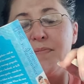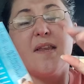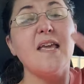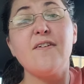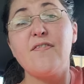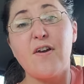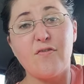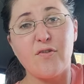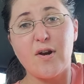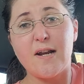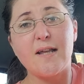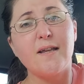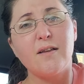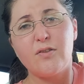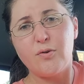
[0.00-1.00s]
If I've read
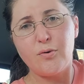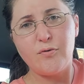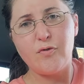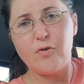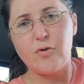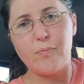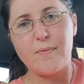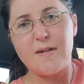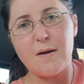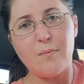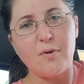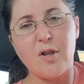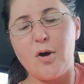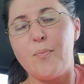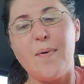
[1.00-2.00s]
it, the review will be down
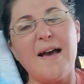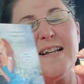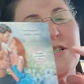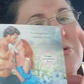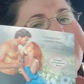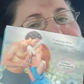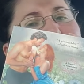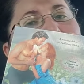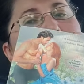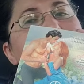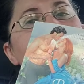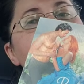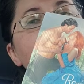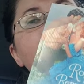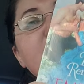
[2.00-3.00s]
below, but I don't think I have
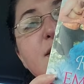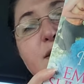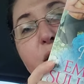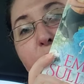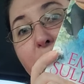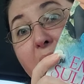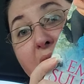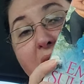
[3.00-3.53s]
yet. So,